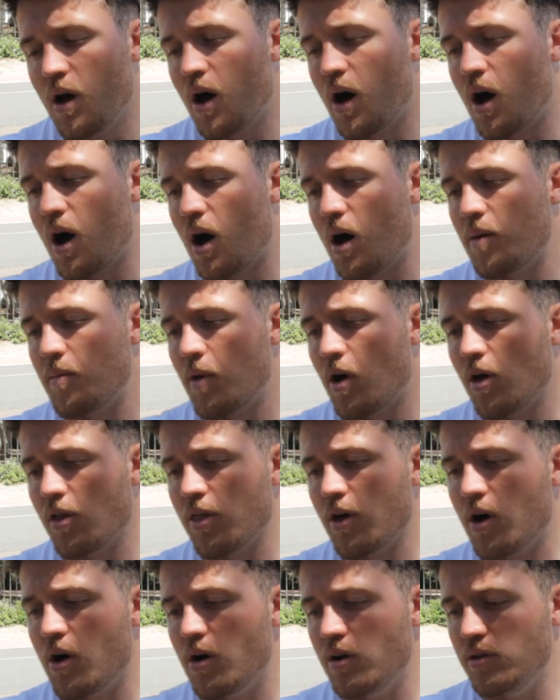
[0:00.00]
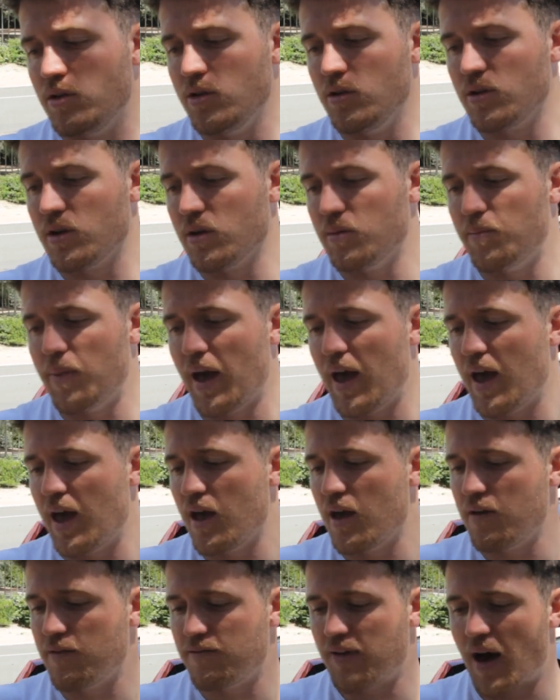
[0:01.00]
although you can
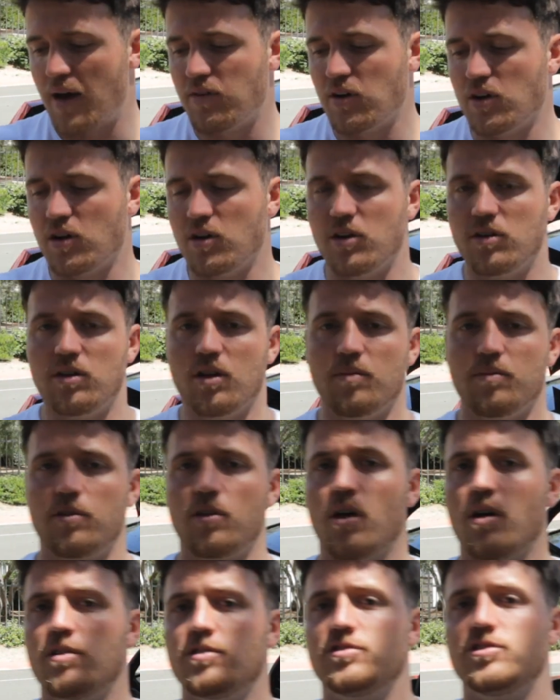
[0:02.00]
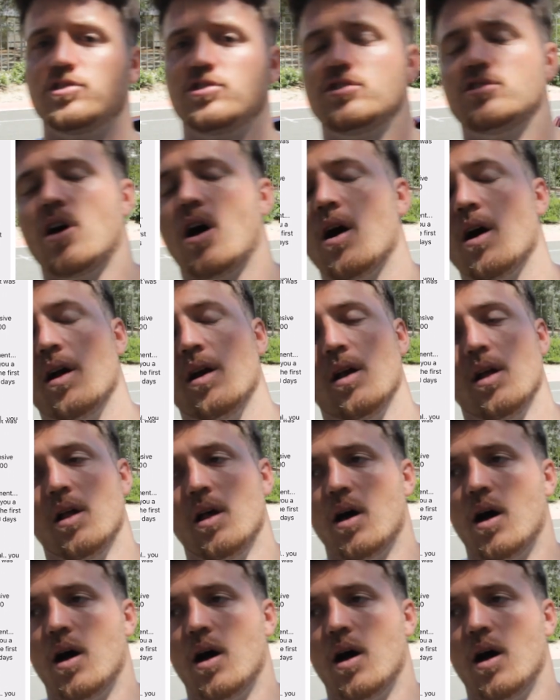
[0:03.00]
pay $500 to start,